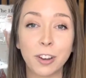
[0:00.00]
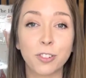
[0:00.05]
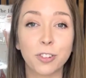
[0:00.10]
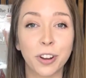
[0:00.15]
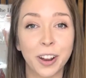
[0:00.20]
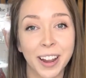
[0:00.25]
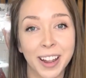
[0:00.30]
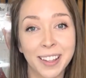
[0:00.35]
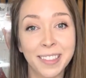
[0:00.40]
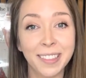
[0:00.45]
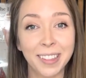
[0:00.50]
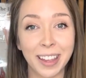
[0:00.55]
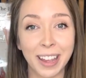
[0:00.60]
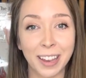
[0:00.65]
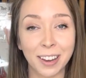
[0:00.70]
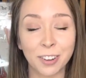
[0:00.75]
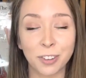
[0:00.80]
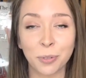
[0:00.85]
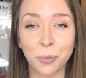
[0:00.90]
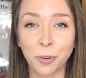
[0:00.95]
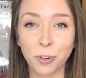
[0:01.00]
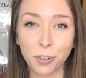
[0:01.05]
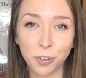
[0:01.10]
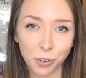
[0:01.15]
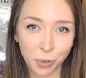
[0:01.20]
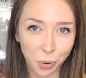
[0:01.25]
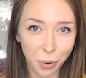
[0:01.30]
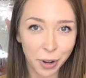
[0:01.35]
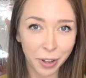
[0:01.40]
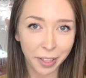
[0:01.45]
transient or
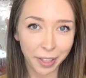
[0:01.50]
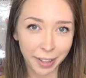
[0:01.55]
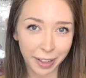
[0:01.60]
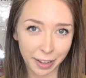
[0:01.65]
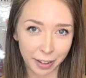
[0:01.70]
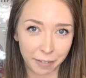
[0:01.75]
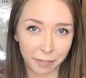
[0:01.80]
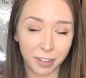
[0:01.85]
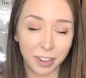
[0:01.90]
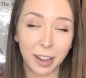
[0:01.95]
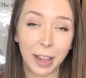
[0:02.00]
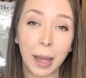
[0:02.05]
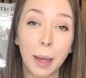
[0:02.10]
short-lived